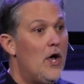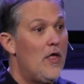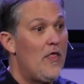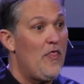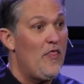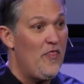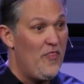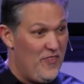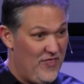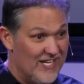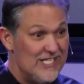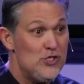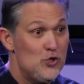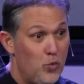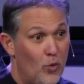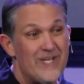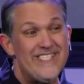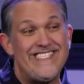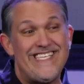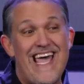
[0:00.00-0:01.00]
This
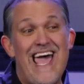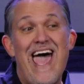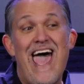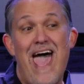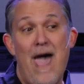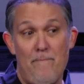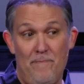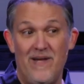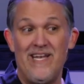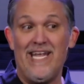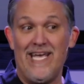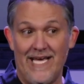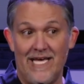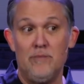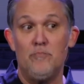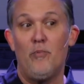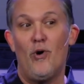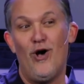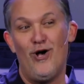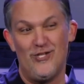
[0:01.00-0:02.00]
was happening in
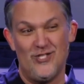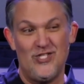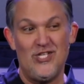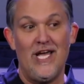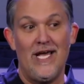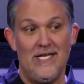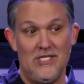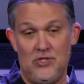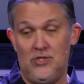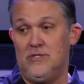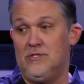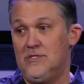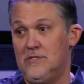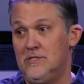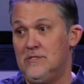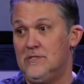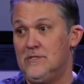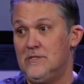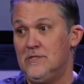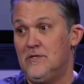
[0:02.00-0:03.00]
Paul's days.
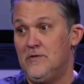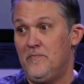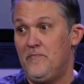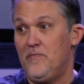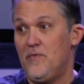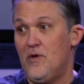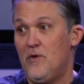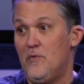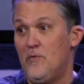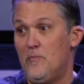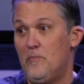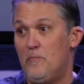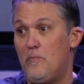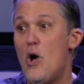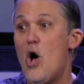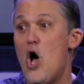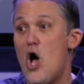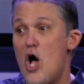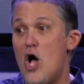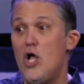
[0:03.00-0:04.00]

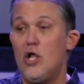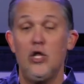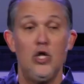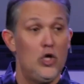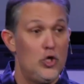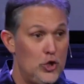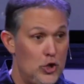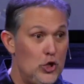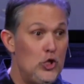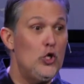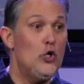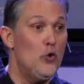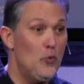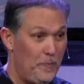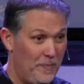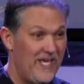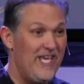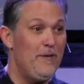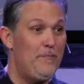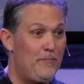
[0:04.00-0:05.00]
Paul knew
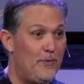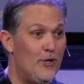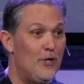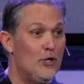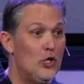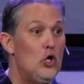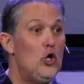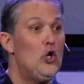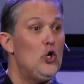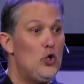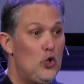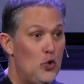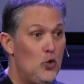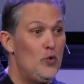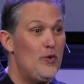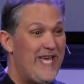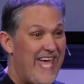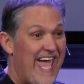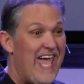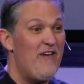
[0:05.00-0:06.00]
people who
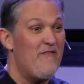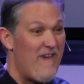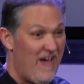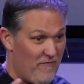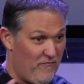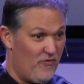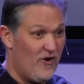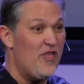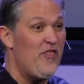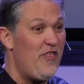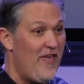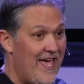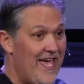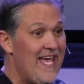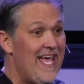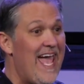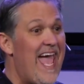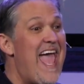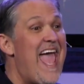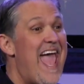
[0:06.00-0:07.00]
gave
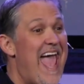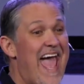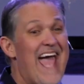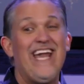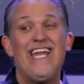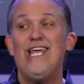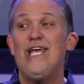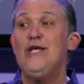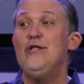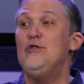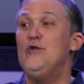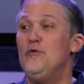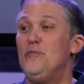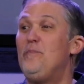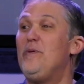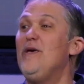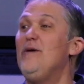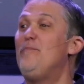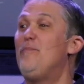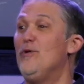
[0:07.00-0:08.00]
everything, and he knew
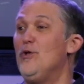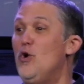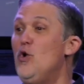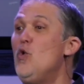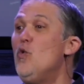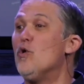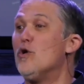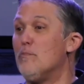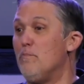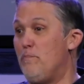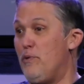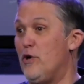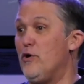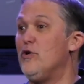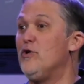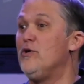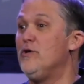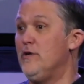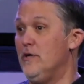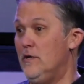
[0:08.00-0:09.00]
people who were
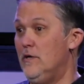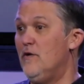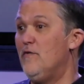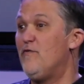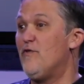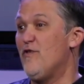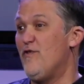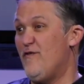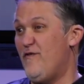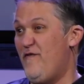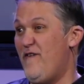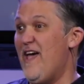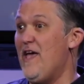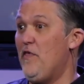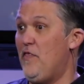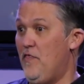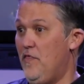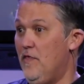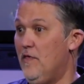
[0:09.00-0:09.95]
burned for their faith.